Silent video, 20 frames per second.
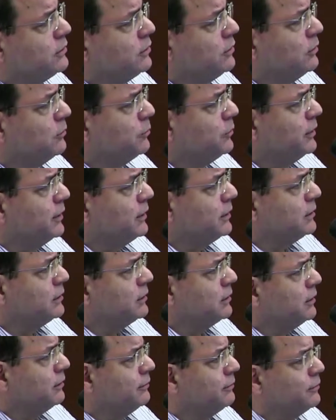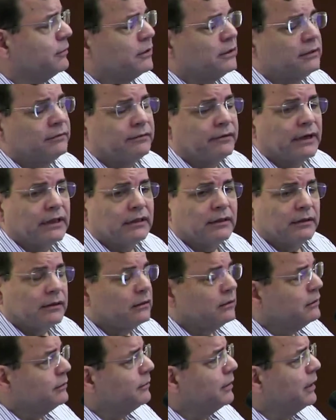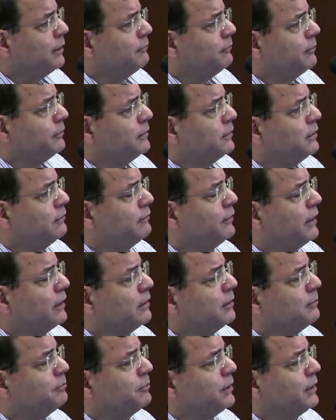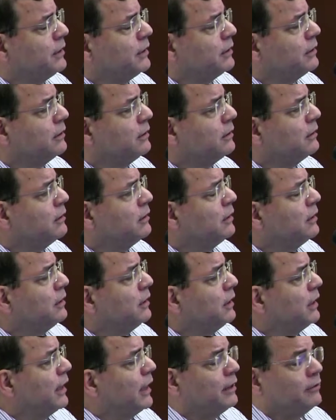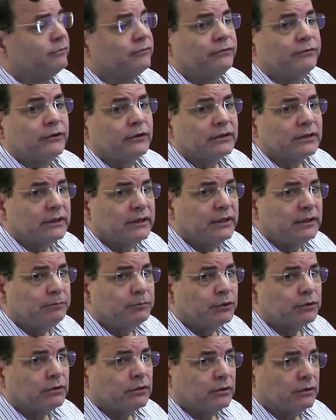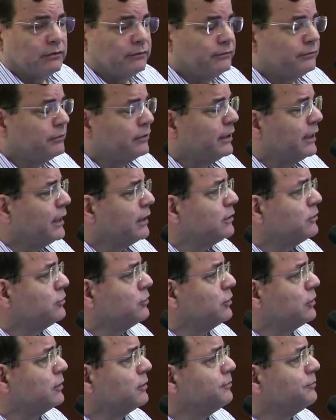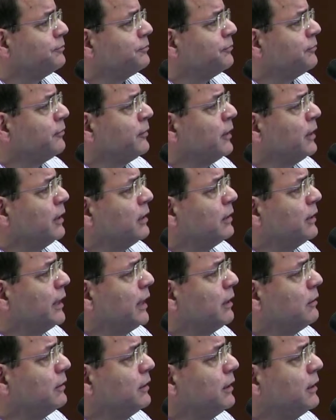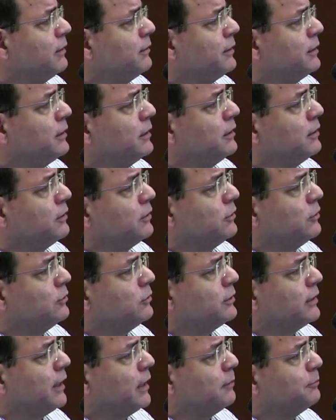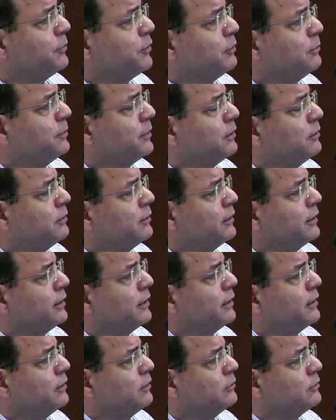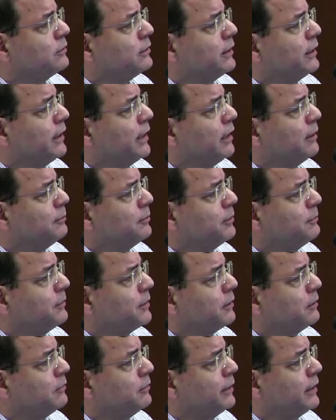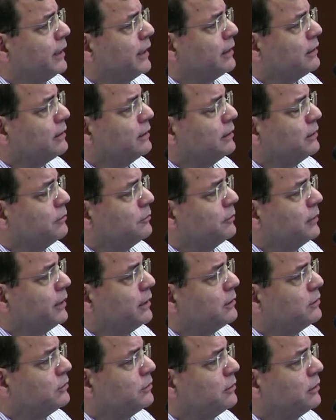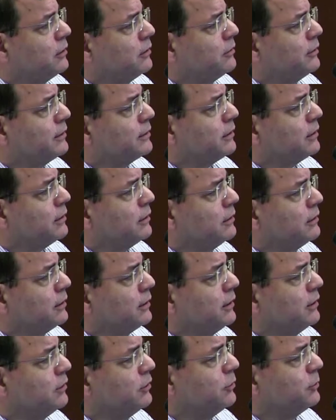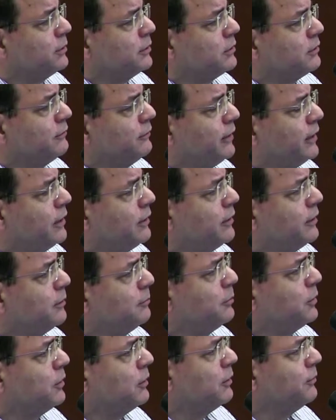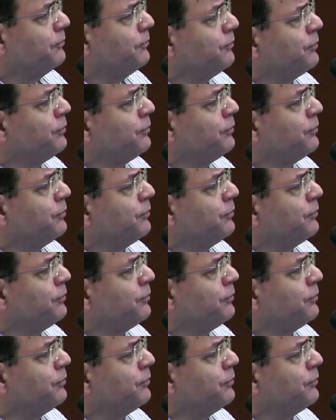your risk for developing a vertebral fracture. Now here he didn't use albuminuria, he used the albumin-creatinine ratio as a continuous variable,